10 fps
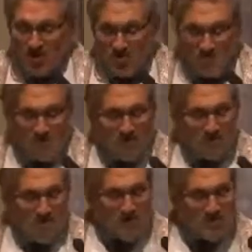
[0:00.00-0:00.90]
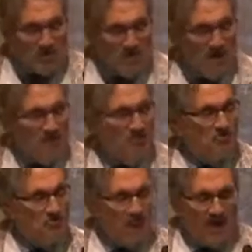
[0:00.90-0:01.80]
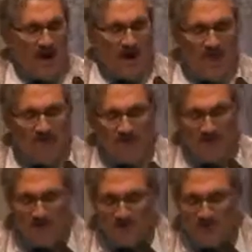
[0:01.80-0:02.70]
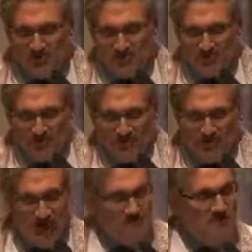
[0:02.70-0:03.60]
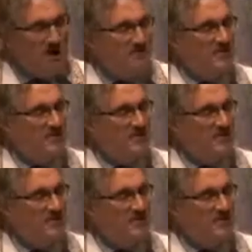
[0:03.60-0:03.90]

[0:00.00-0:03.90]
Kluber-Ross was about to retire from her teaching her famed Death and